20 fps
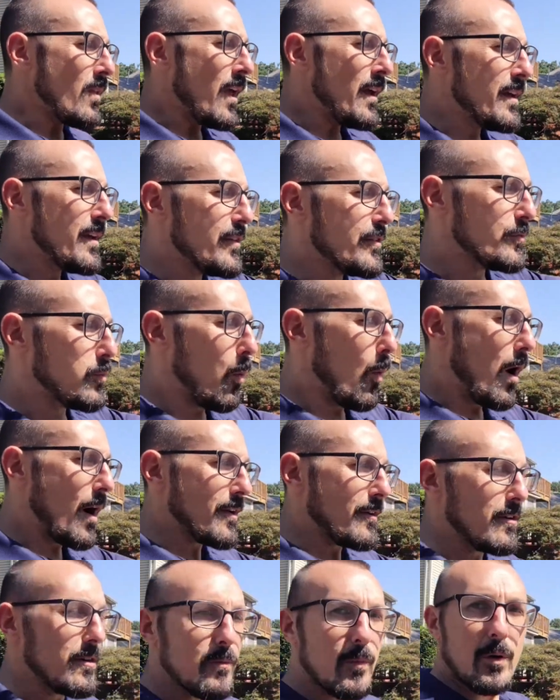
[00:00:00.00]
is
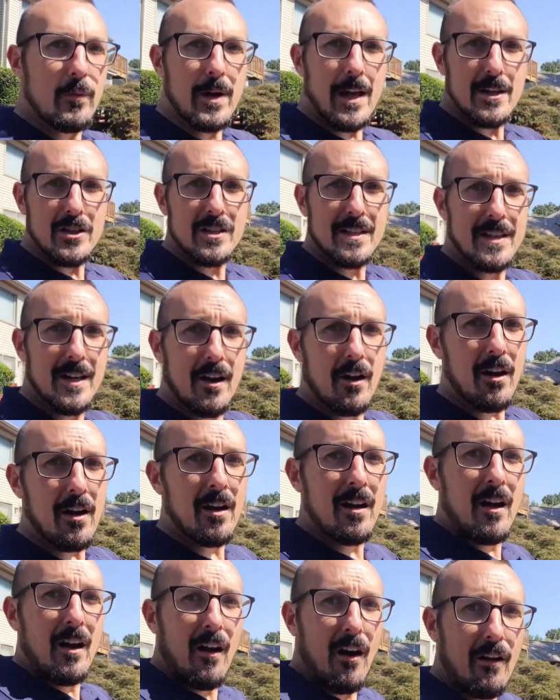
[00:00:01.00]
water, and where we actually did our
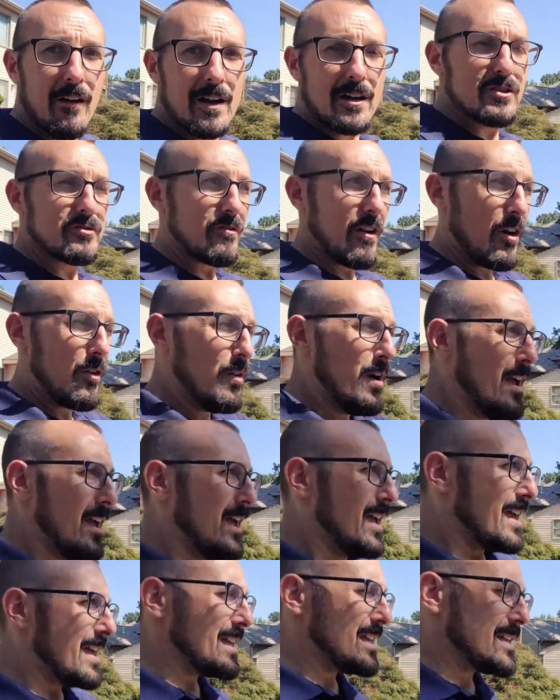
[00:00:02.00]
intro
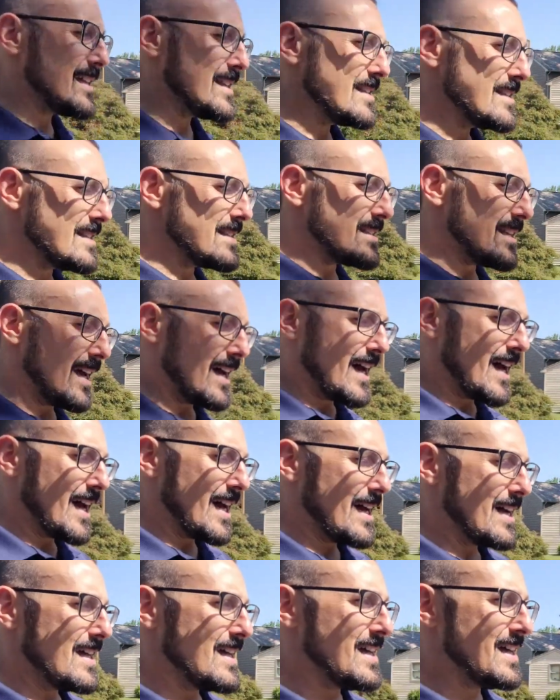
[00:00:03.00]
is
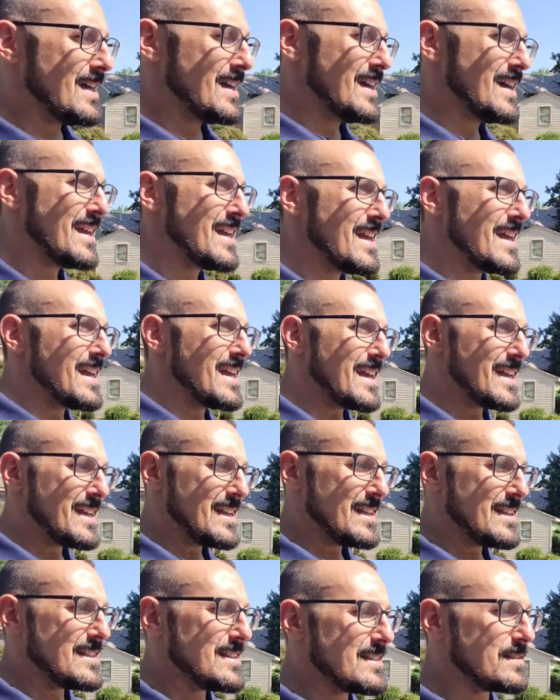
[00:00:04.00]

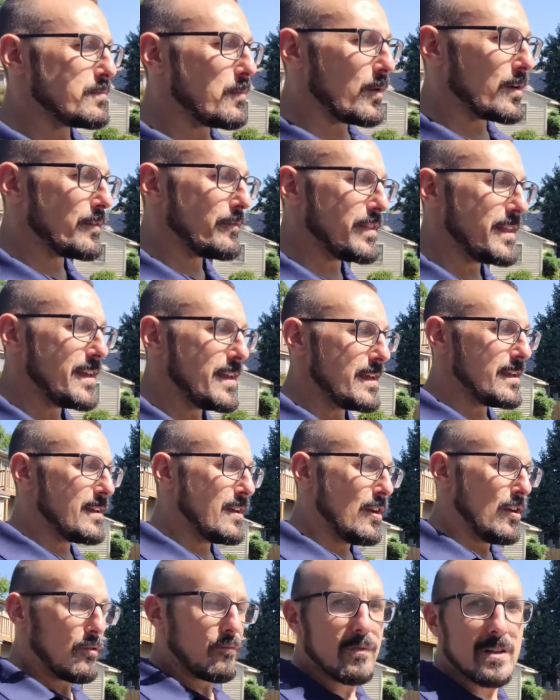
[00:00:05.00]
one of the
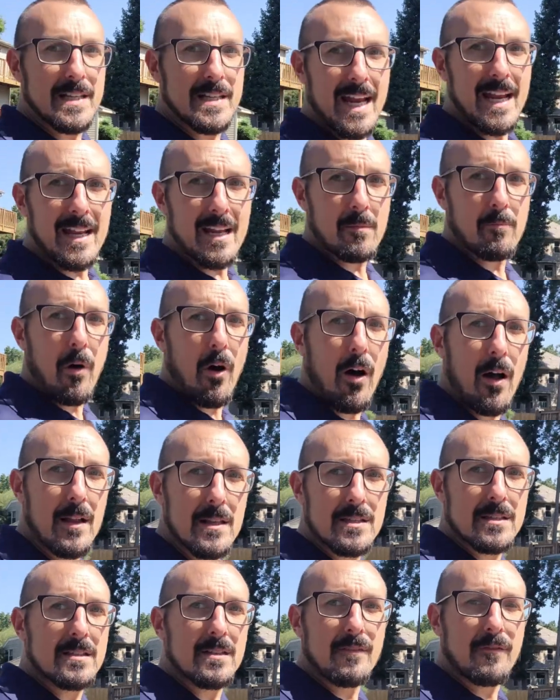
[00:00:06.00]
retention
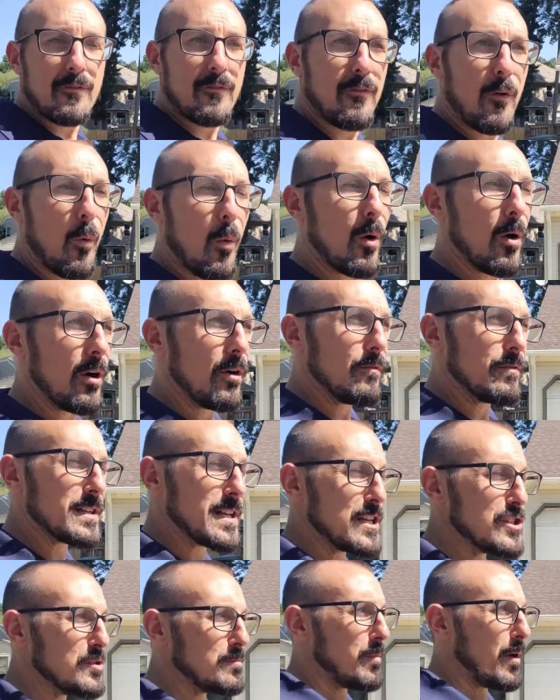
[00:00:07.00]
ponds
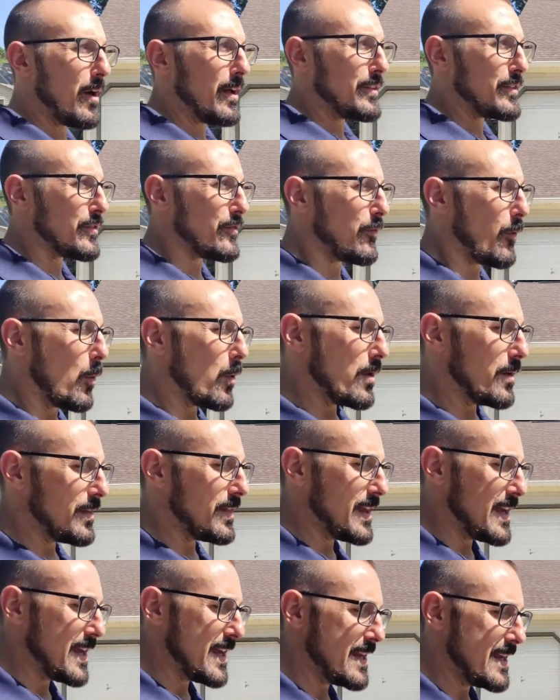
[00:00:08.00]
for
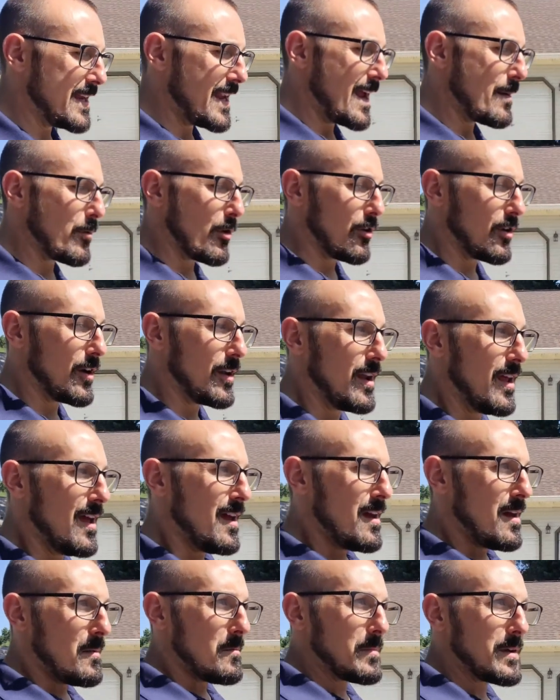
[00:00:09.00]
the neighborhood,
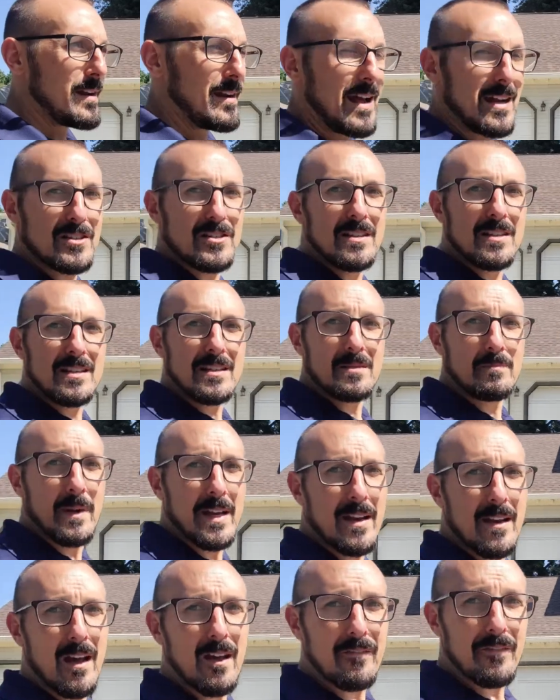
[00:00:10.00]
but it actually is big
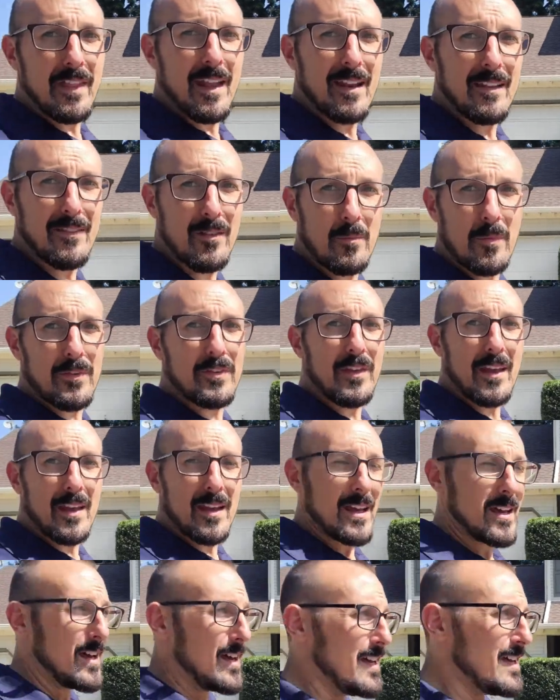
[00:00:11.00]
enough that it's almost like
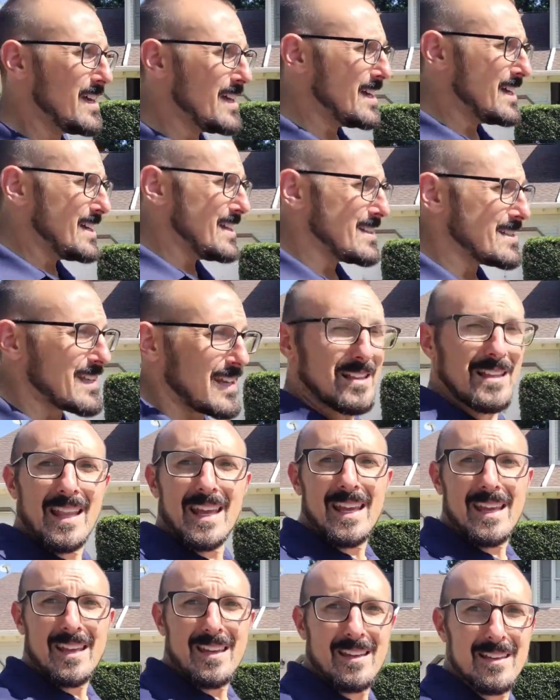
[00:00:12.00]
it's like a
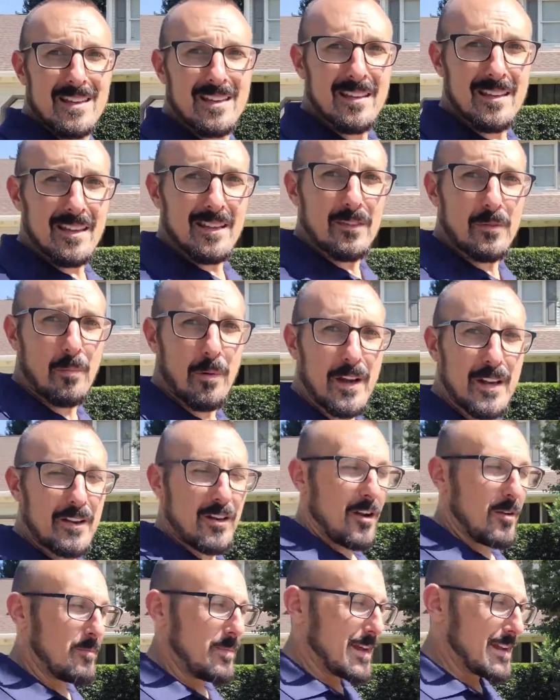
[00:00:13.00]
lake. The thing's pretty
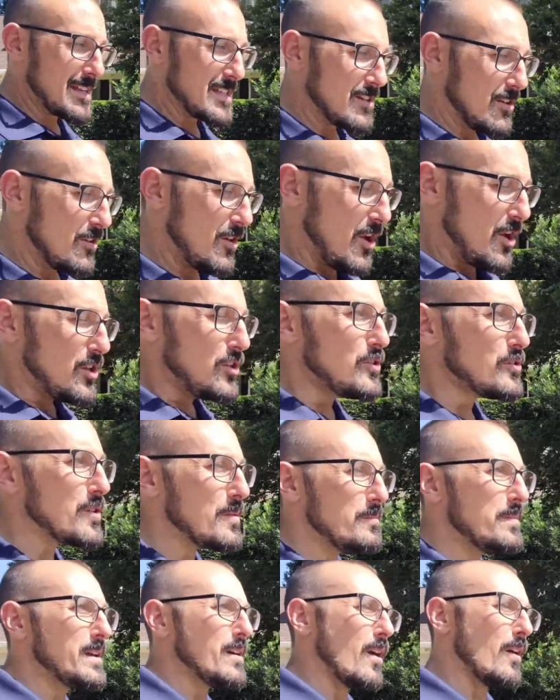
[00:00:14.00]
darn big, so you
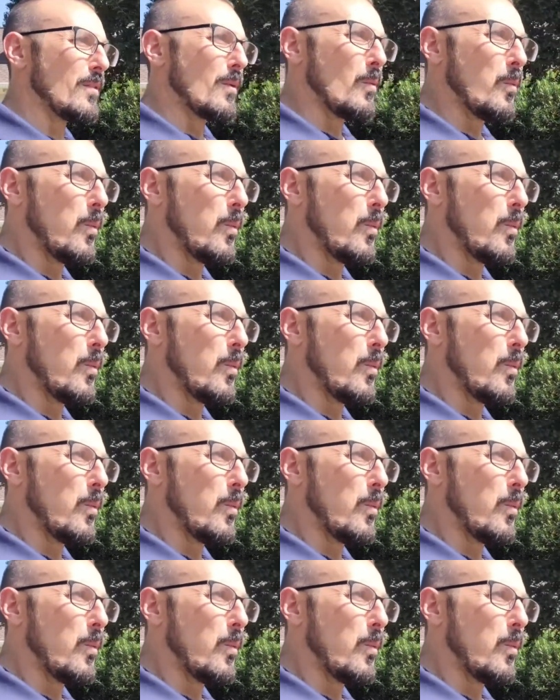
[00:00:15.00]
can be on the